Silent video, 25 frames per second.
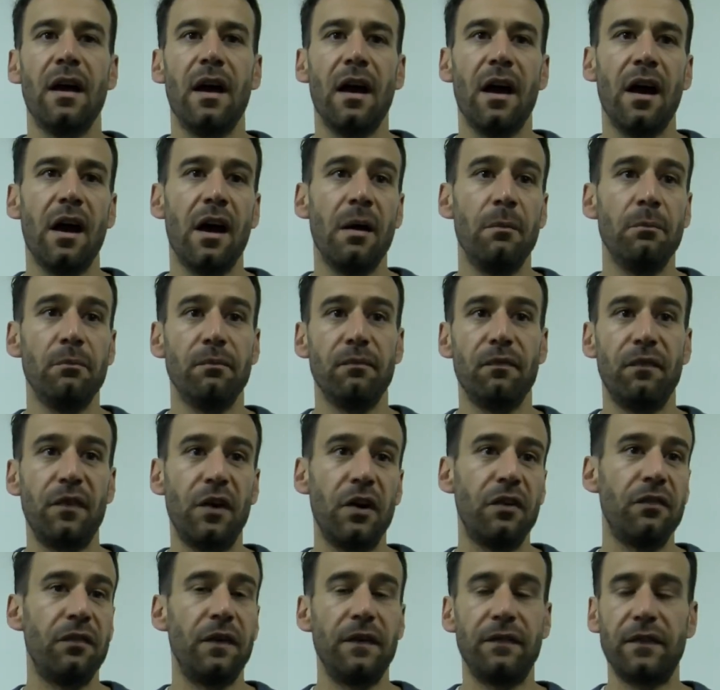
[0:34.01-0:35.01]
Um,
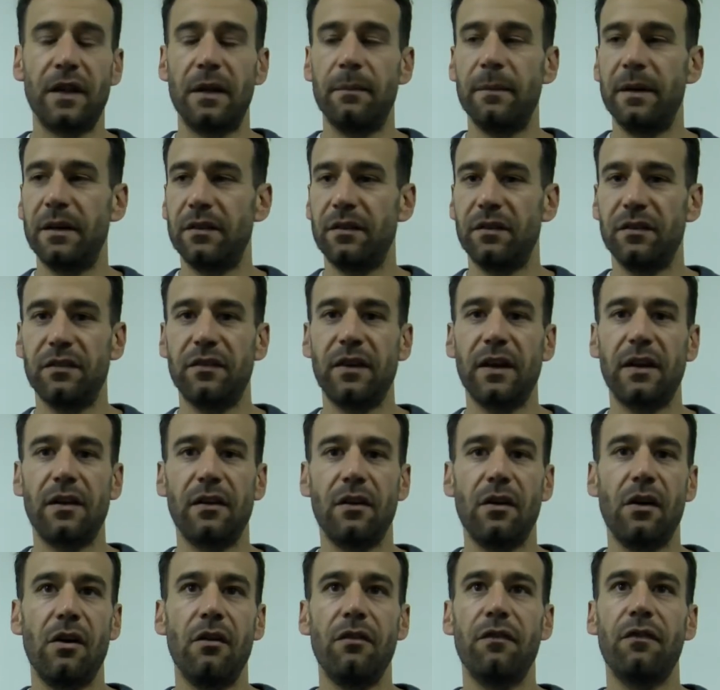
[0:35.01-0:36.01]
first 15 minutes of the
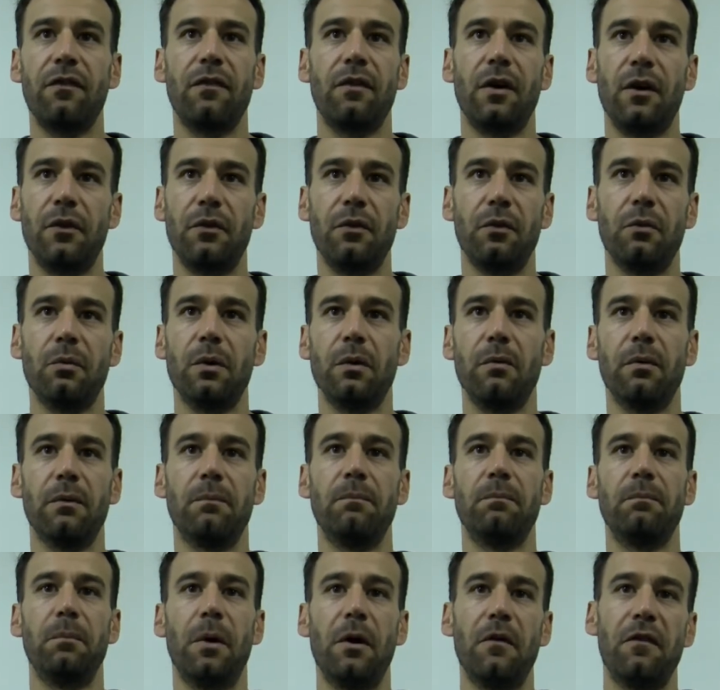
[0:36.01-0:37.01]
second half, I thought we were
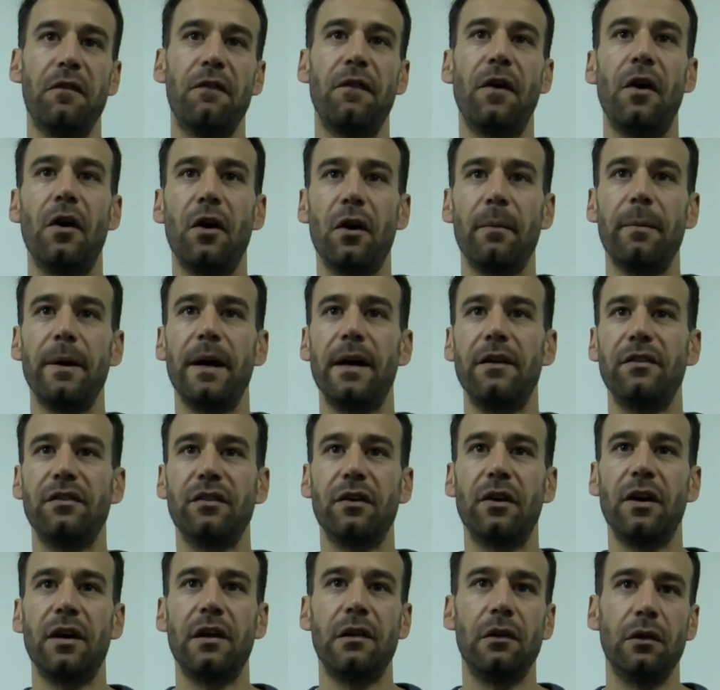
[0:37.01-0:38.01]
by far the better
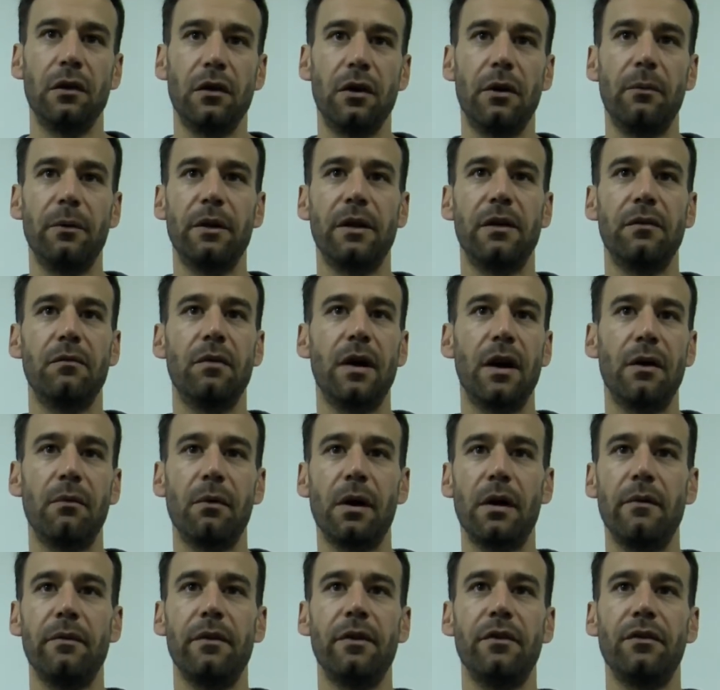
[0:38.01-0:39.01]
side. Looked like we could run
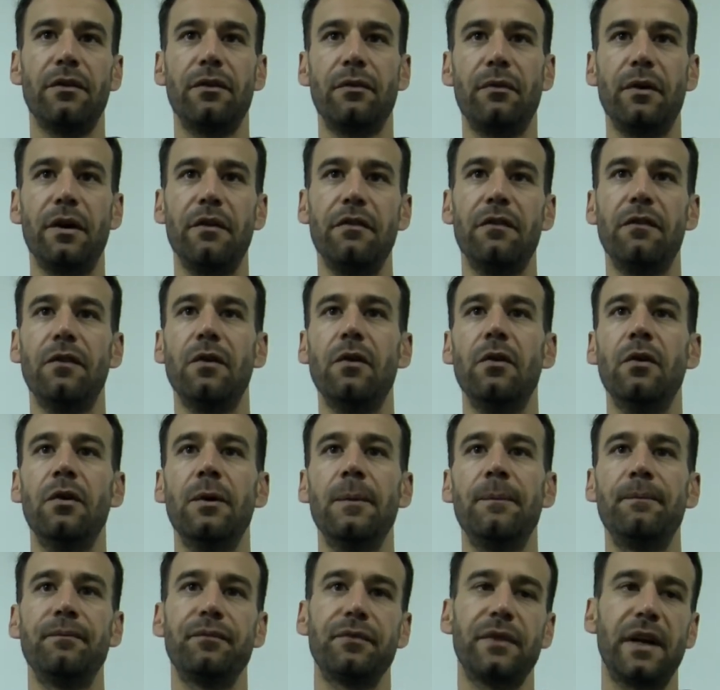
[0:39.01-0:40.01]
away with it
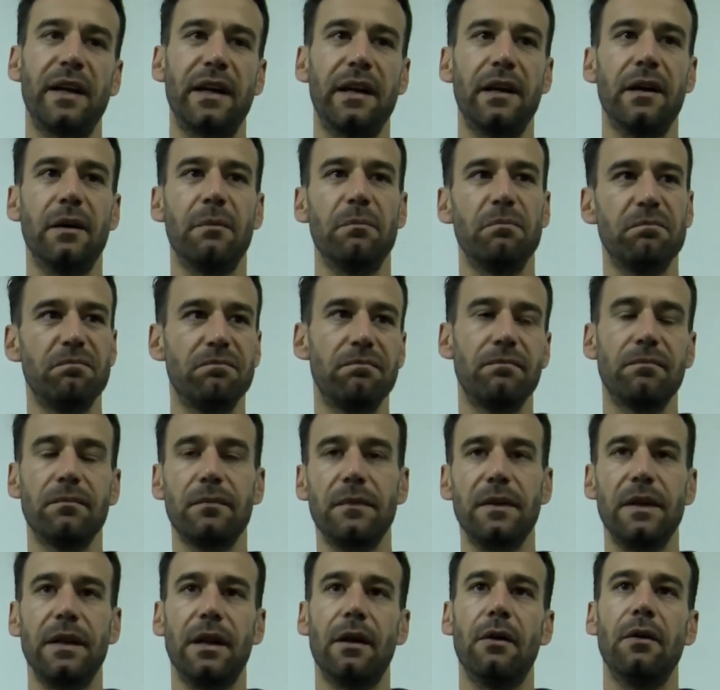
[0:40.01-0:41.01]
3-4. They get
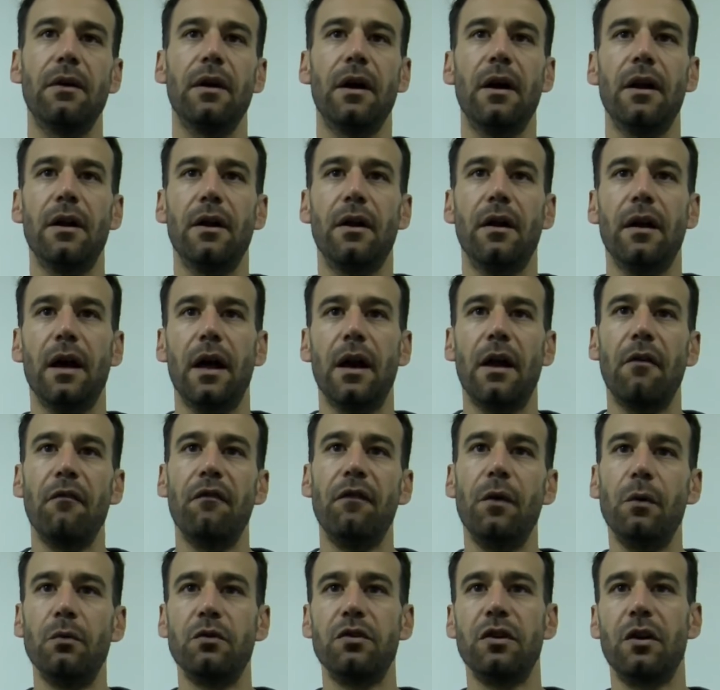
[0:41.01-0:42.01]
a, you know, an, an,
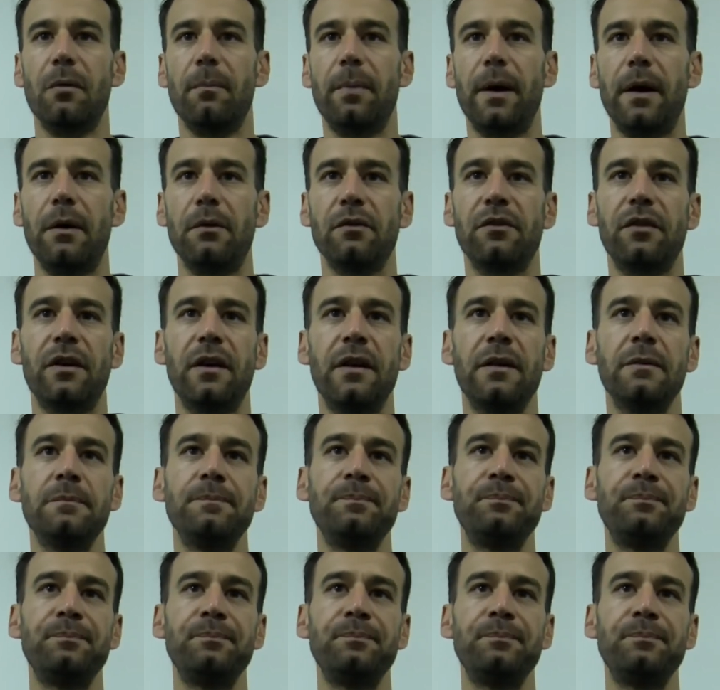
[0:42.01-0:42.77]
unfortunate penalty,